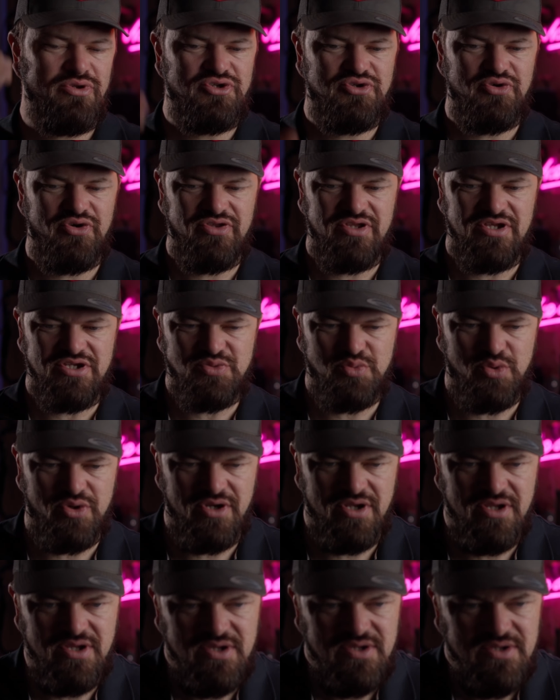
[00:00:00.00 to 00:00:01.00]
you enjoyed this
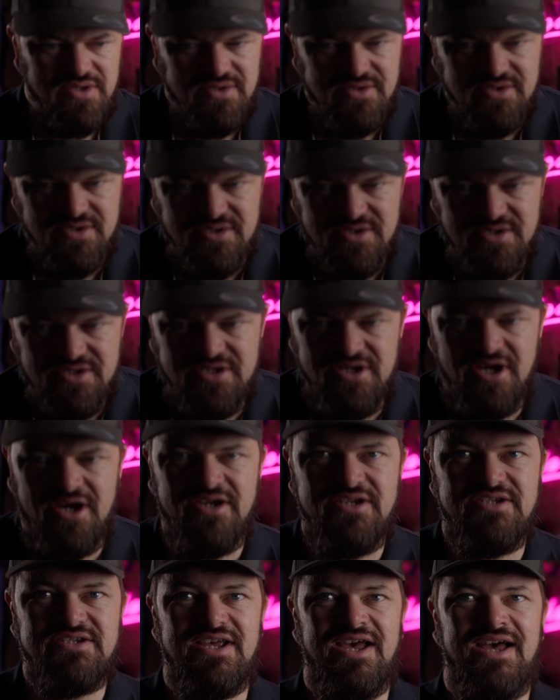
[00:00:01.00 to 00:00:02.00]
one.
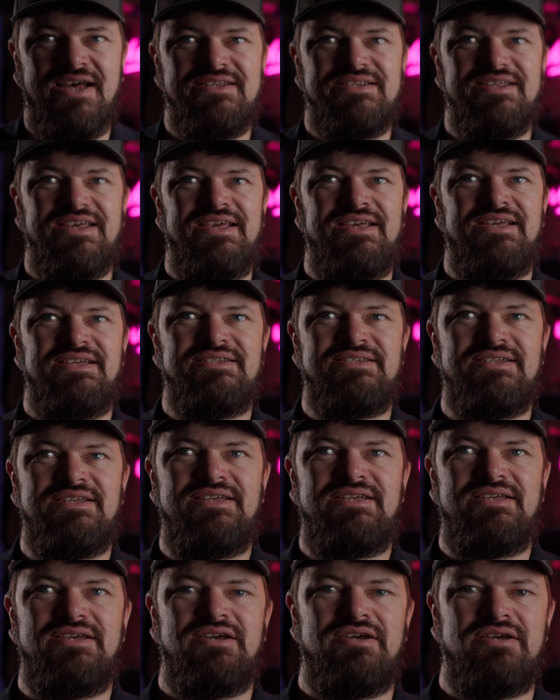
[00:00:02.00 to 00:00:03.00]
Nice and
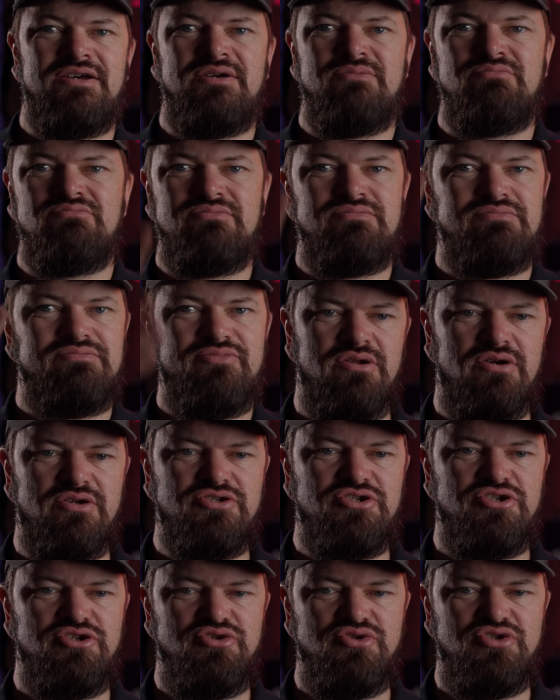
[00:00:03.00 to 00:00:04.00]
easy,
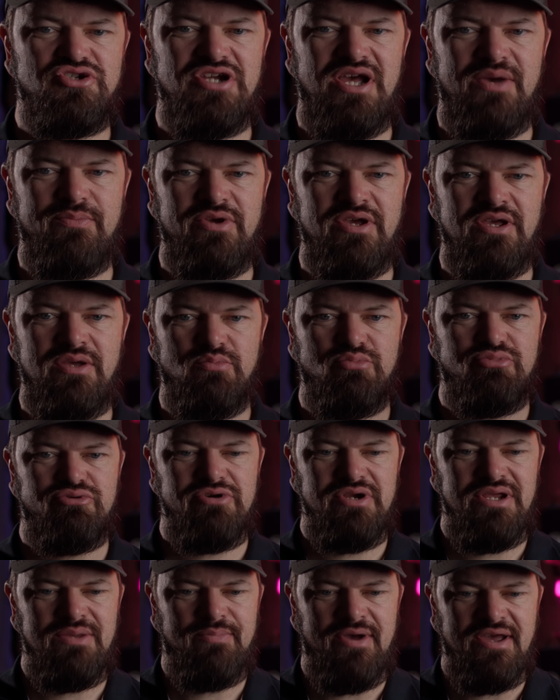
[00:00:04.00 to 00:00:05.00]
not too shabby,
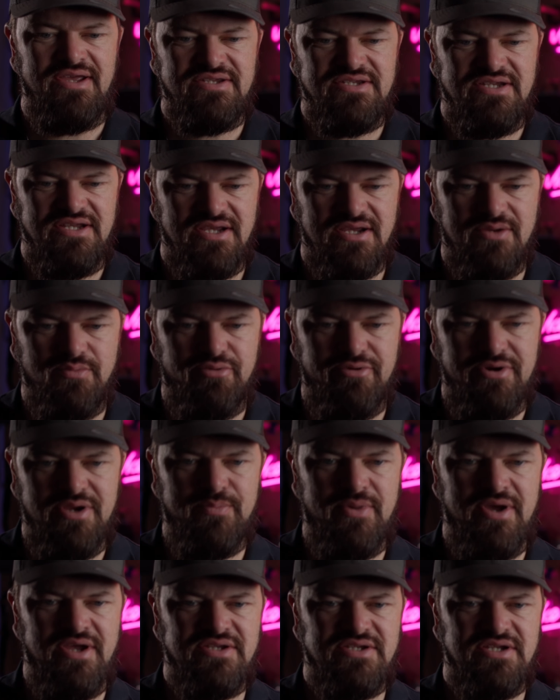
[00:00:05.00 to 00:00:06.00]
pretty basic.
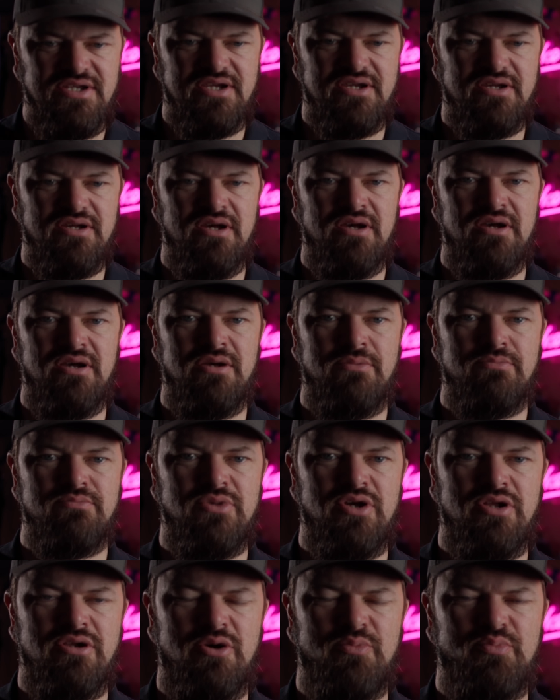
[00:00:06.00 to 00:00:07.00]
A
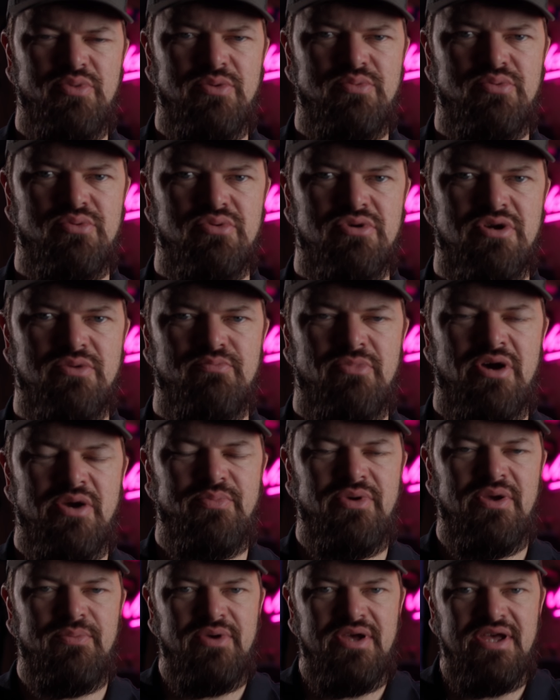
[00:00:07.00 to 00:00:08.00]
lot of people
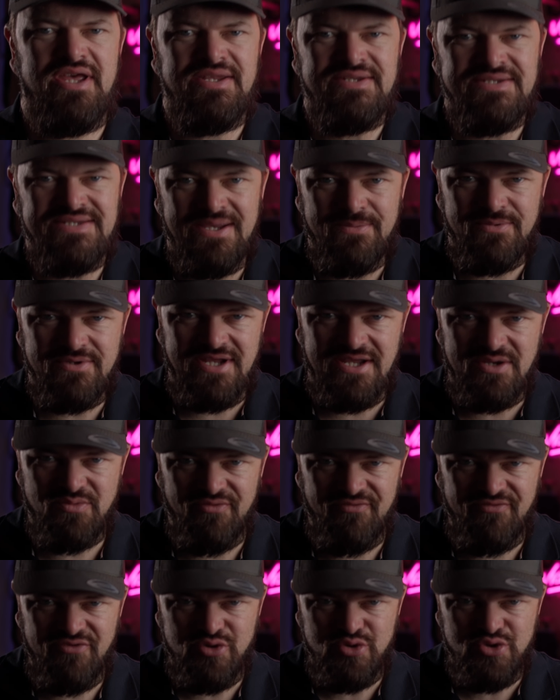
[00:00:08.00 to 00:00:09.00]
might be a bit intimidated
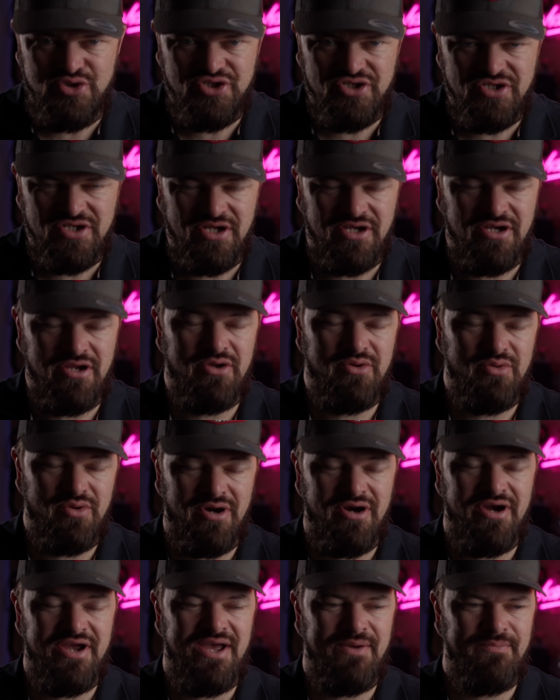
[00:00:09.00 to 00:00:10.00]
with Fusion. I know
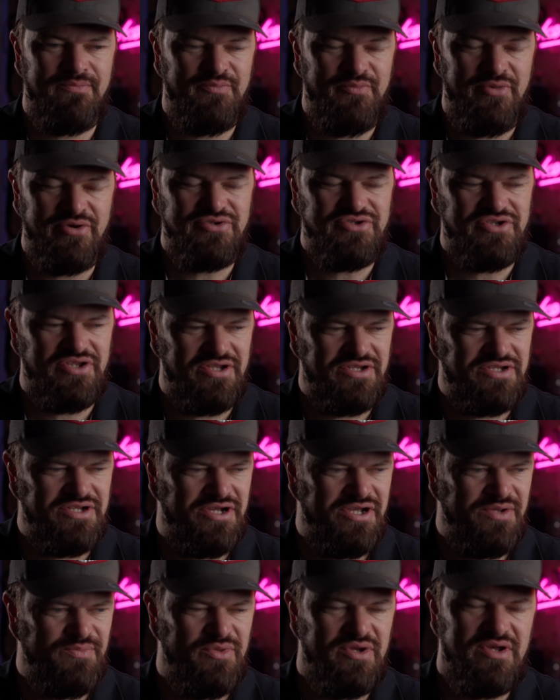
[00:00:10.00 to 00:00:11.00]
I am most of the
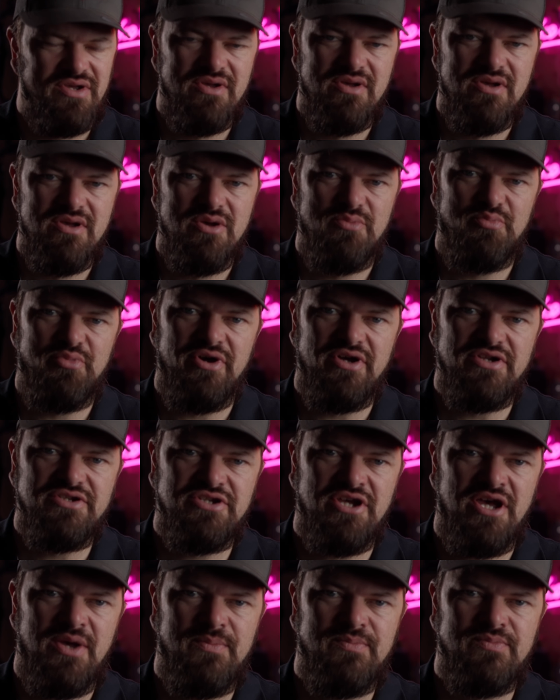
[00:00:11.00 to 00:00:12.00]
time,
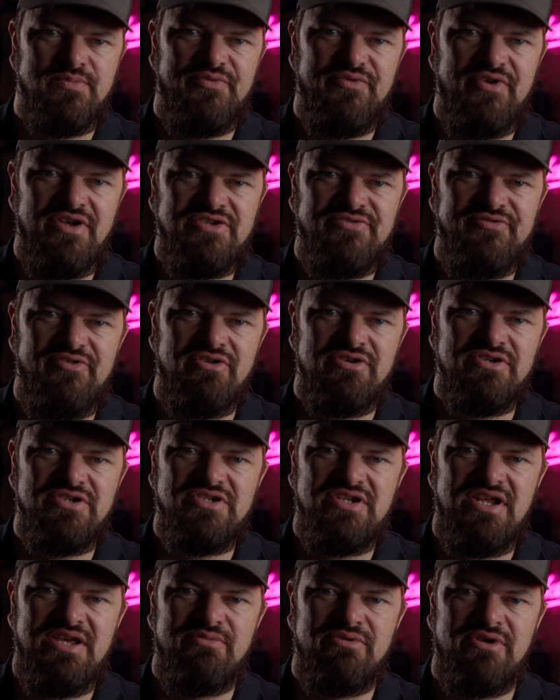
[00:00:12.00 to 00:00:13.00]
but as far as
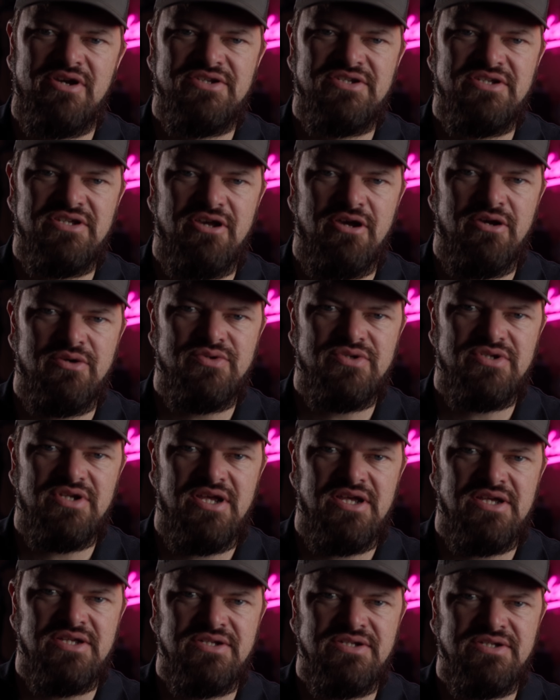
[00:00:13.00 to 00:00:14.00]
stabilizing goes
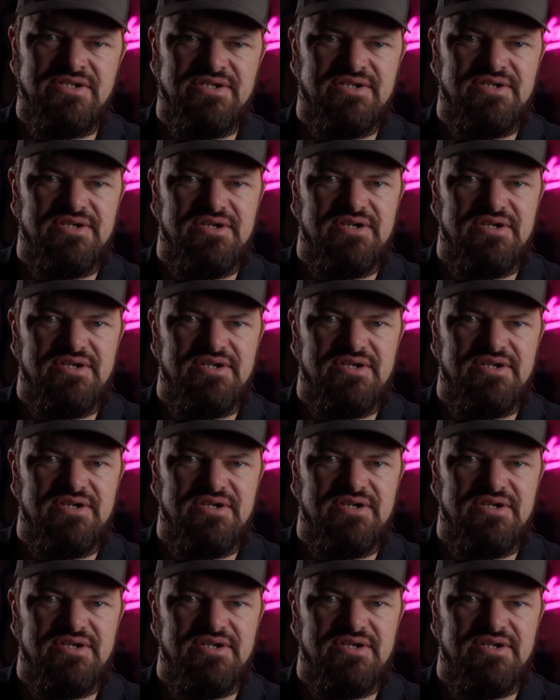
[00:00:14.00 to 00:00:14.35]
and